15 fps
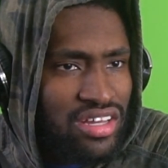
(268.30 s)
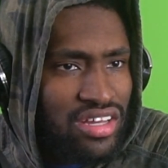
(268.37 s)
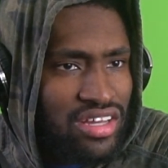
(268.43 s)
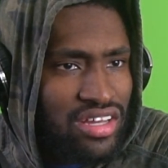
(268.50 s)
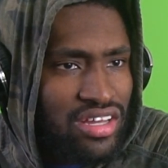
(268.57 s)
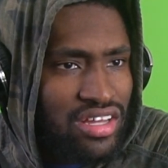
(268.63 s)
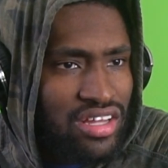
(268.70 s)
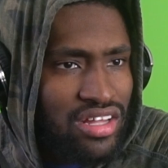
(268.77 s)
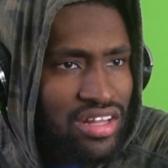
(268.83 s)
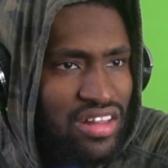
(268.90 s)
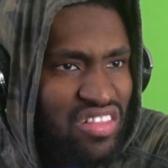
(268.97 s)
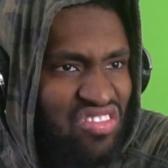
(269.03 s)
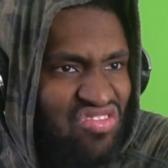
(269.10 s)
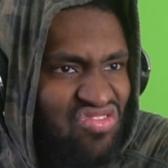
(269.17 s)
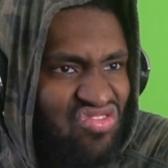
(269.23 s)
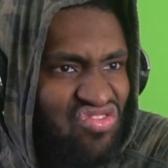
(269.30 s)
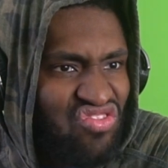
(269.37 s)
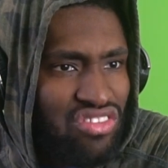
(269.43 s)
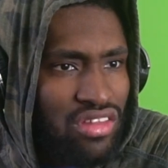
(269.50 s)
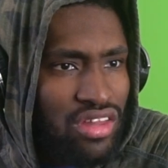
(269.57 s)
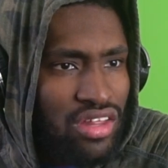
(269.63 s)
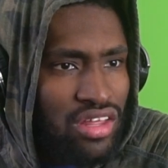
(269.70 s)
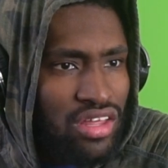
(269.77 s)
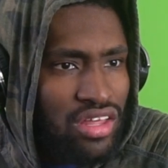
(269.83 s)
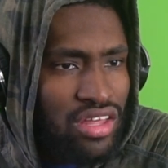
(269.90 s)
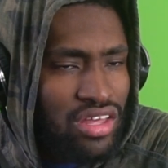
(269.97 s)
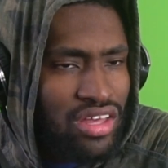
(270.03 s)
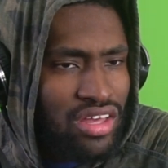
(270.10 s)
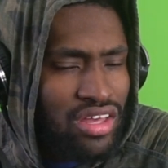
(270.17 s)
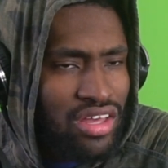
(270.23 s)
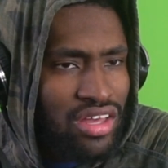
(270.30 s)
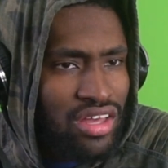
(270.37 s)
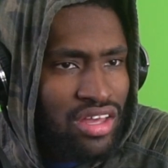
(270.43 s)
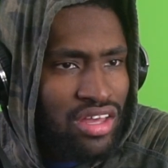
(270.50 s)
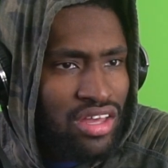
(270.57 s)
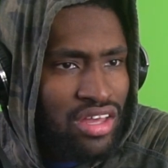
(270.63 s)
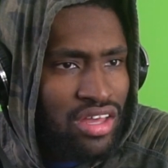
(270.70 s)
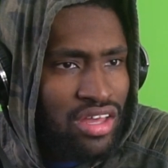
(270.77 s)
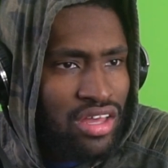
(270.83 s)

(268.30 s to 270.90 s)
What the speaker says: (no one is talking)